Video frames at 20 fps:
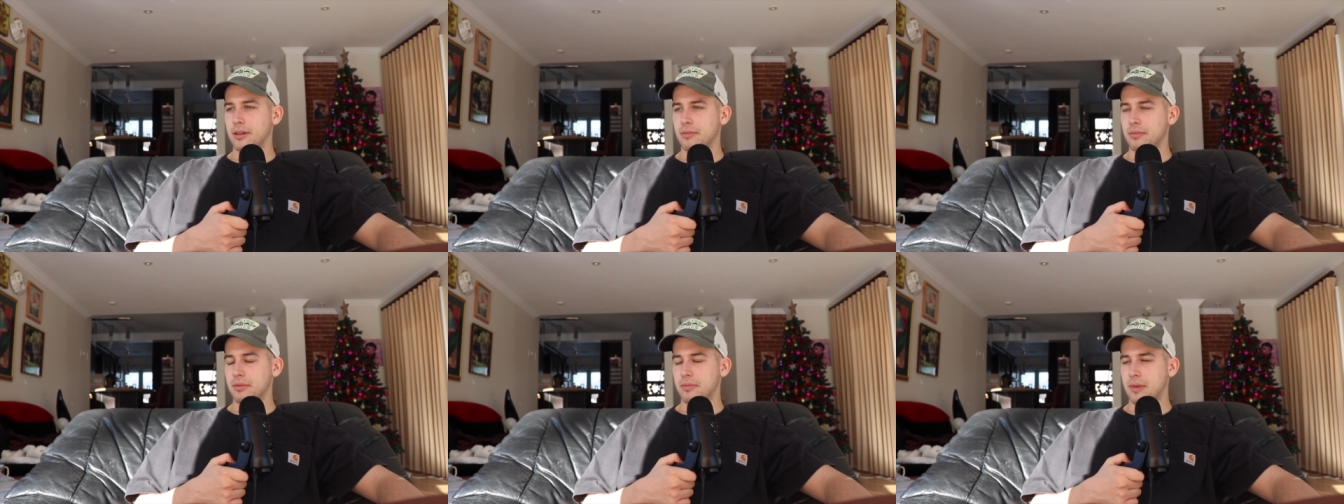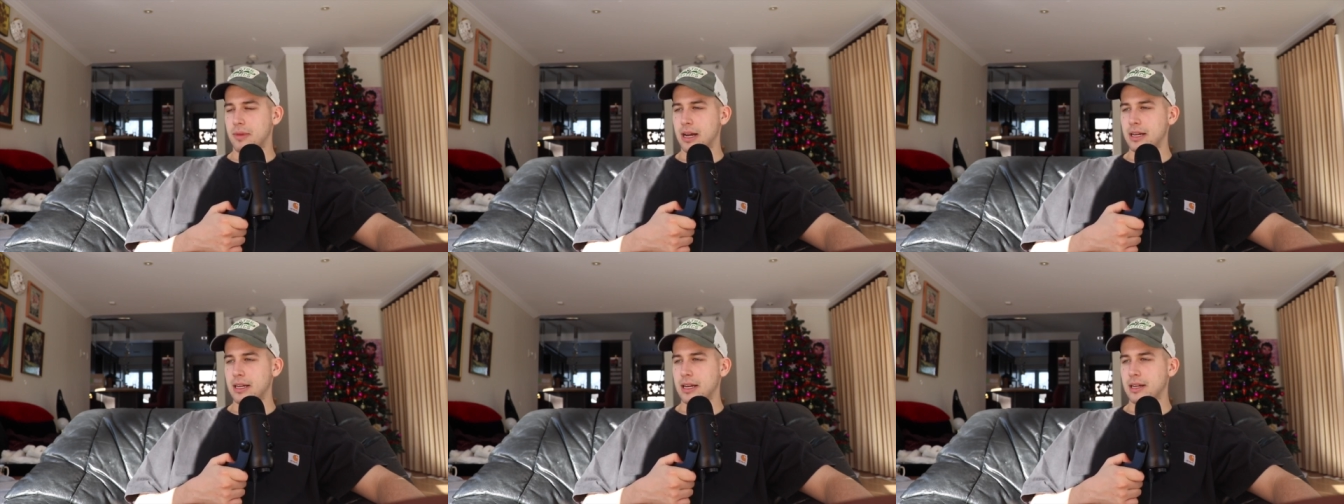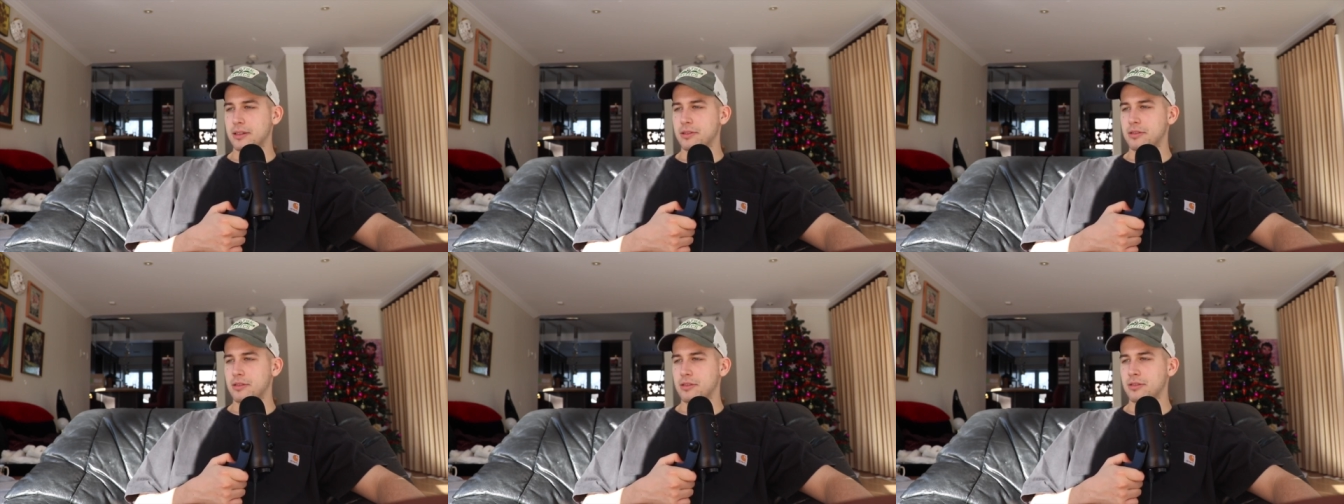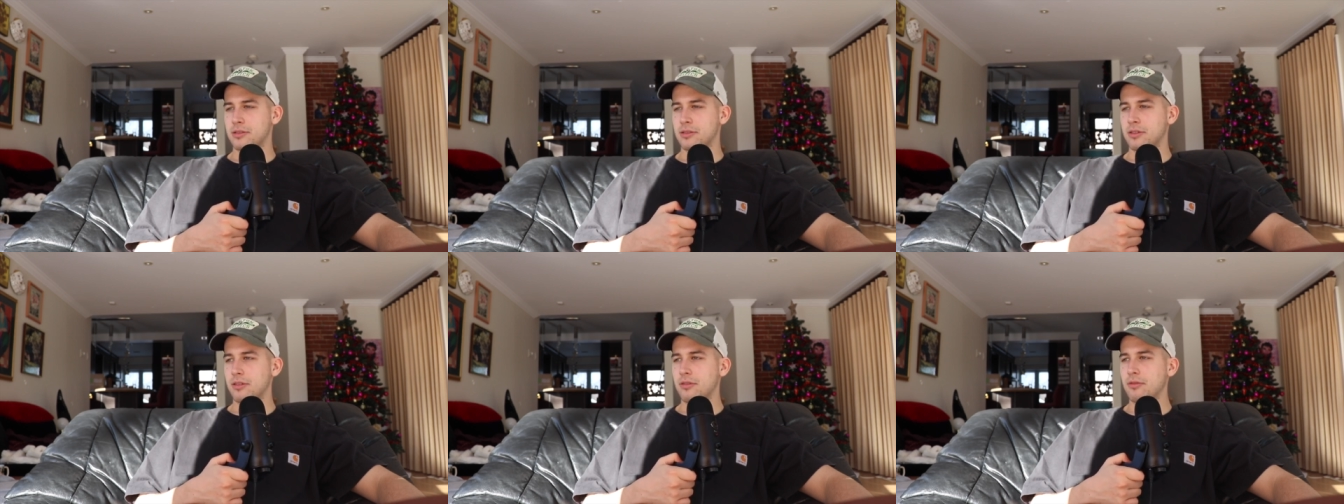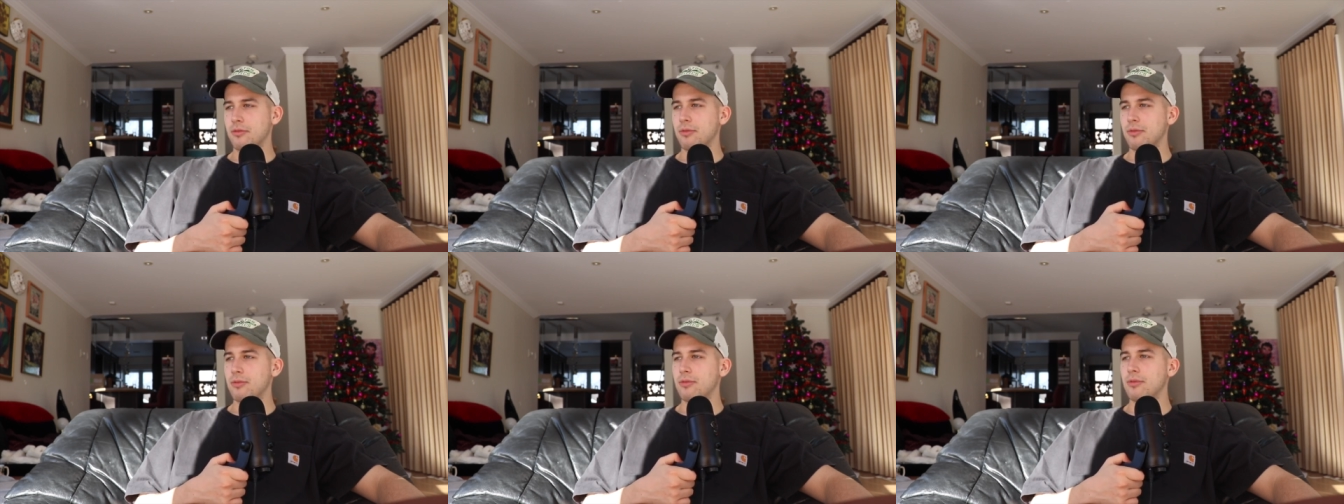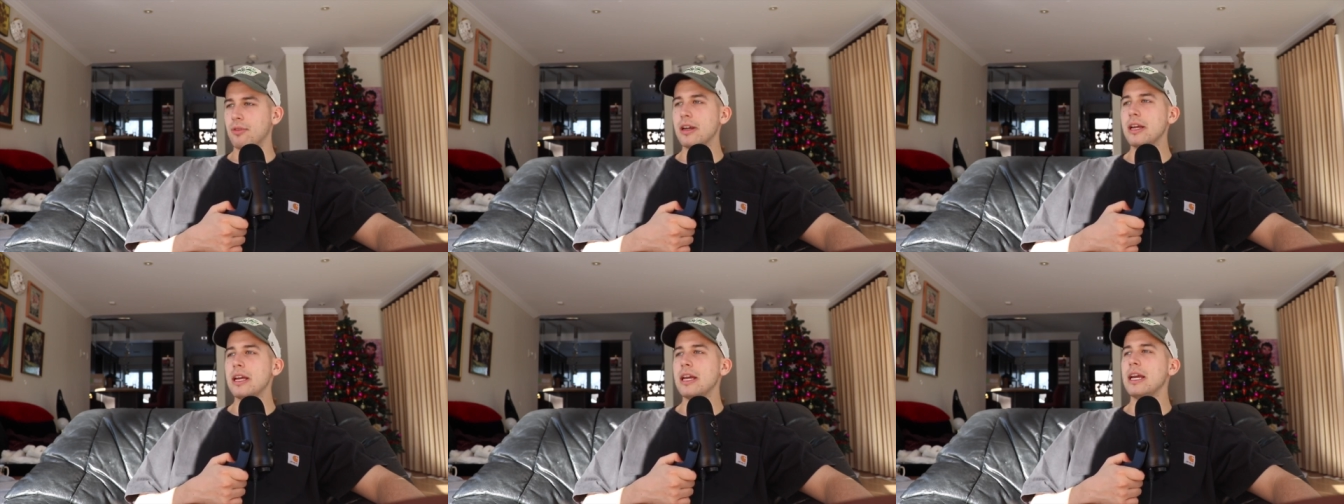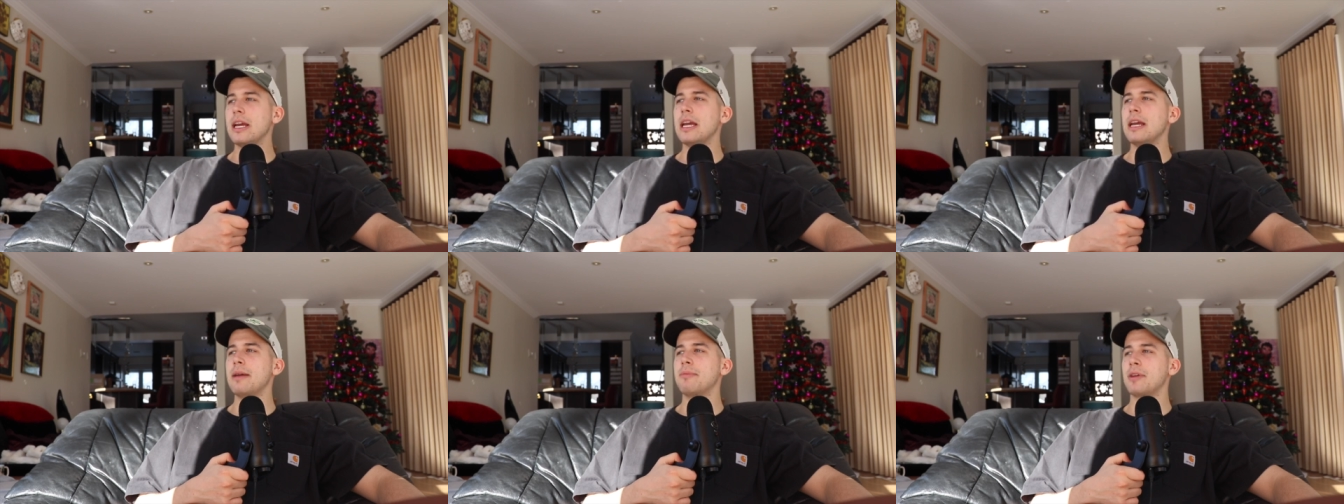But my dad
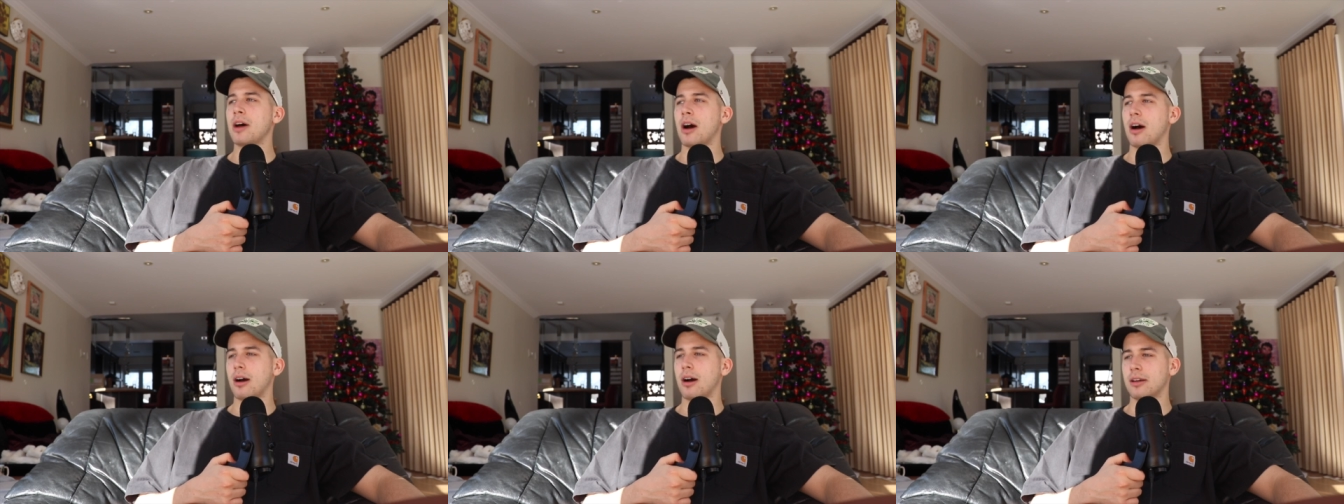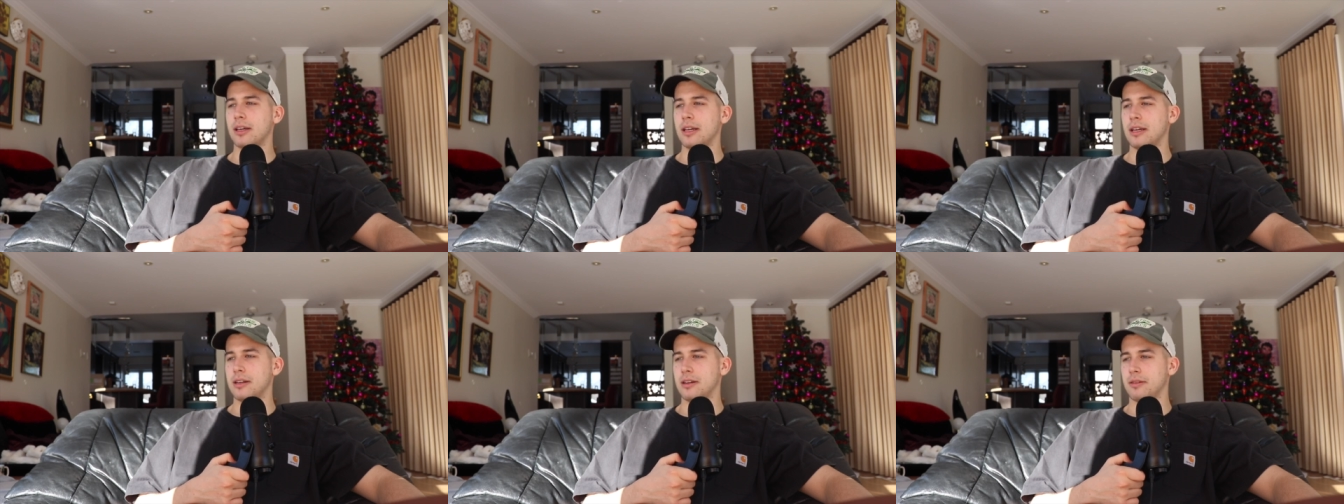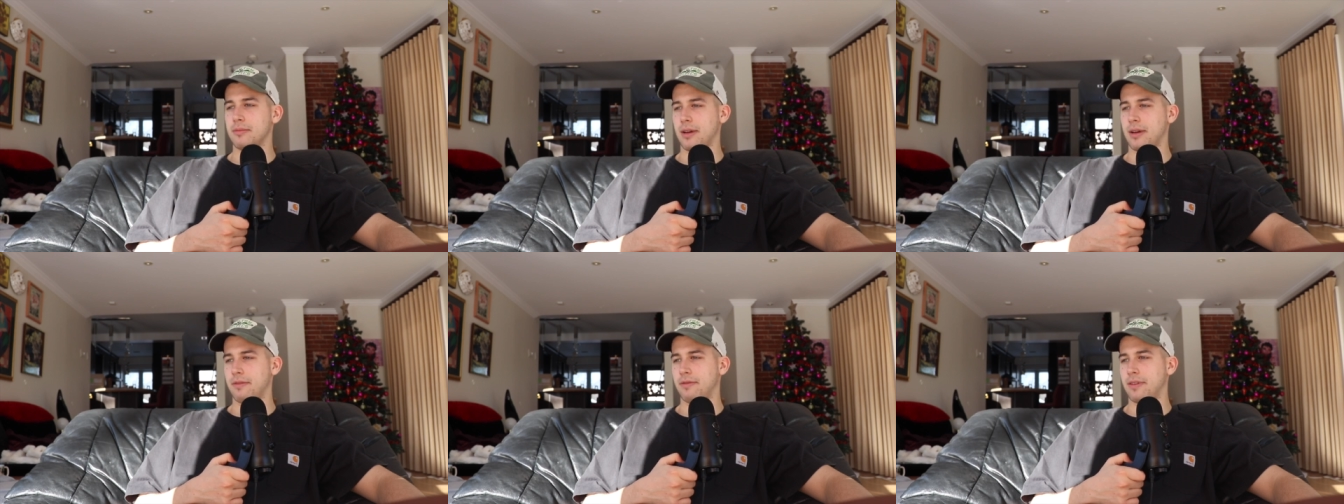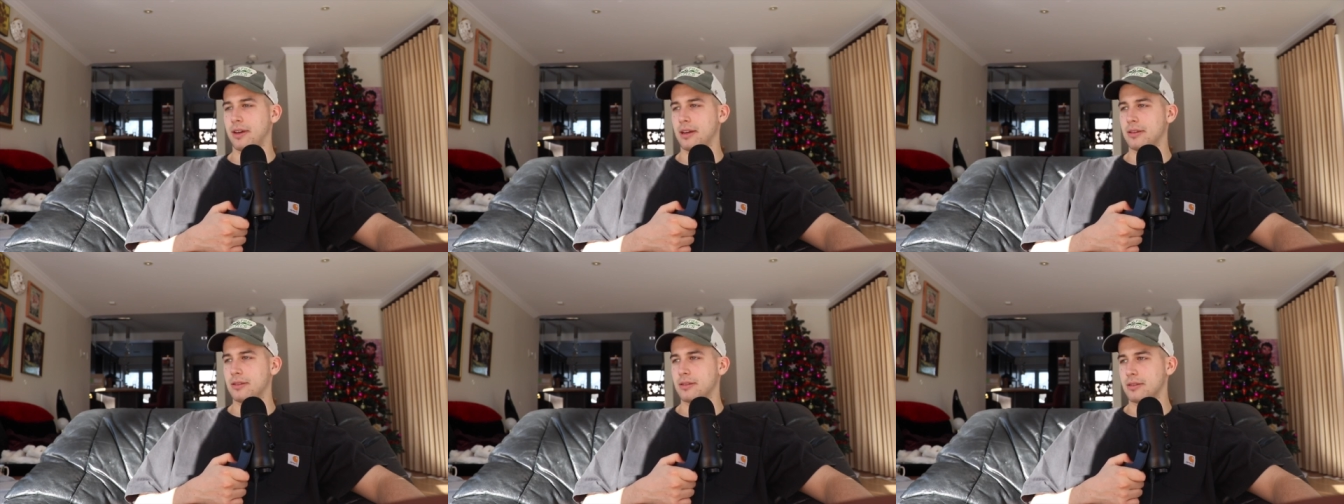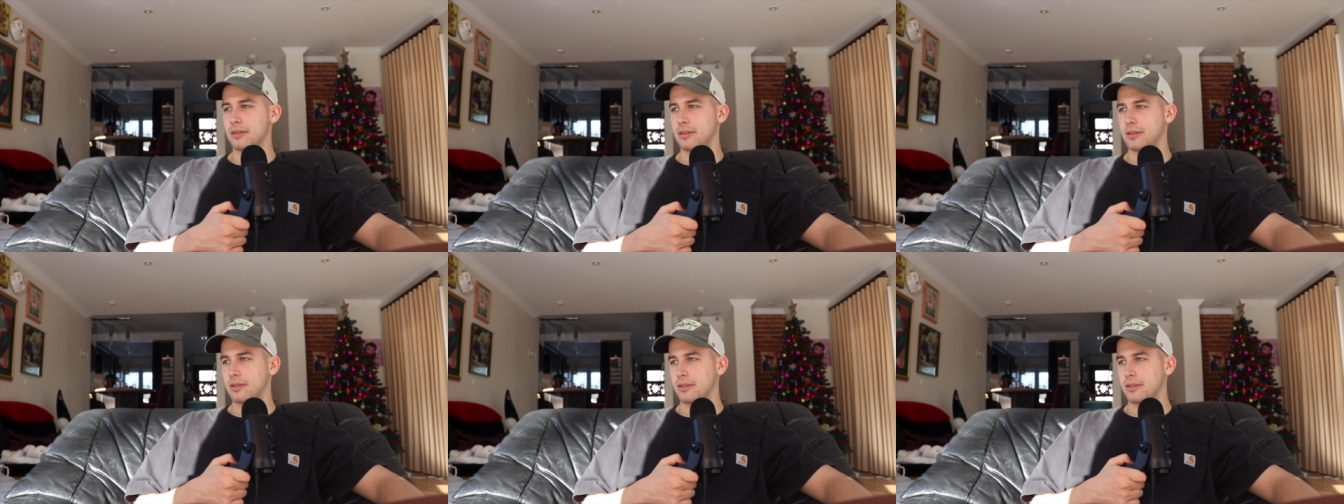screamed hockey into my face.